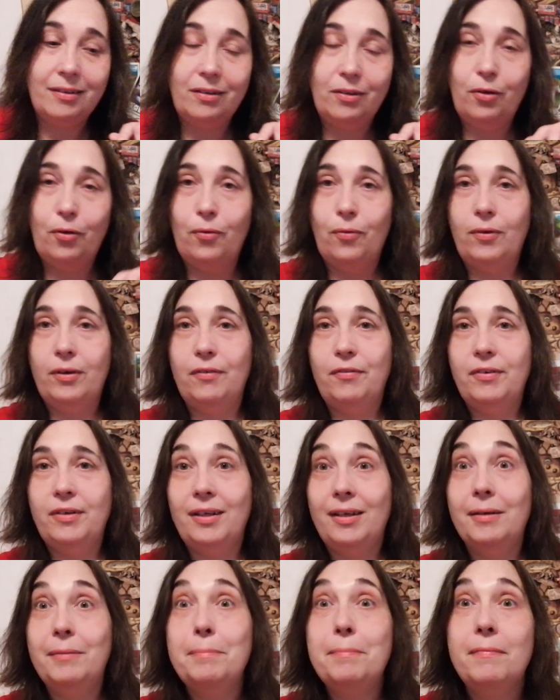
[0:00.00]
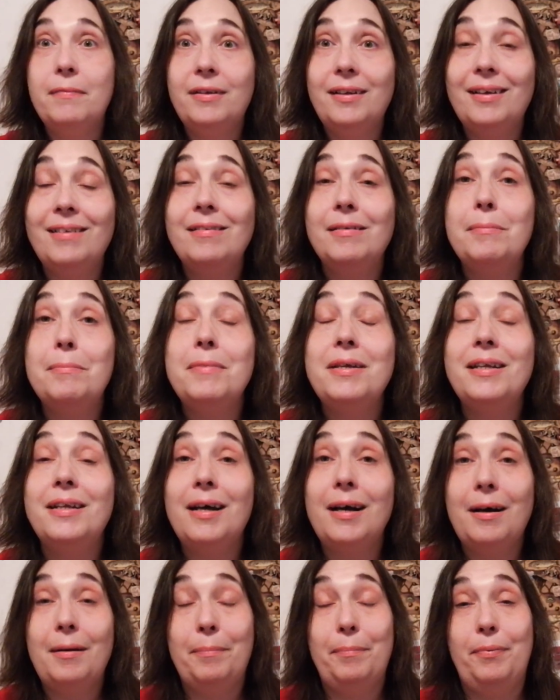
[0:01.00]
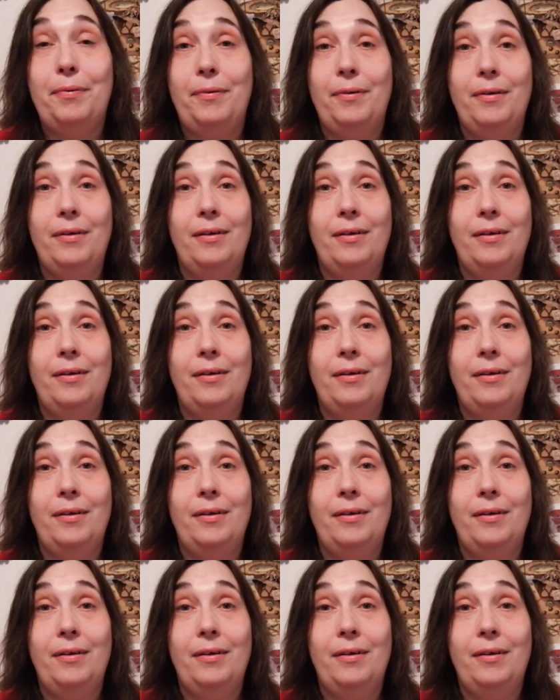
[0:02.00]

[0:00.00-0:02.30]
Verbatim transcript: no, if it doesn't, doesn't meet up,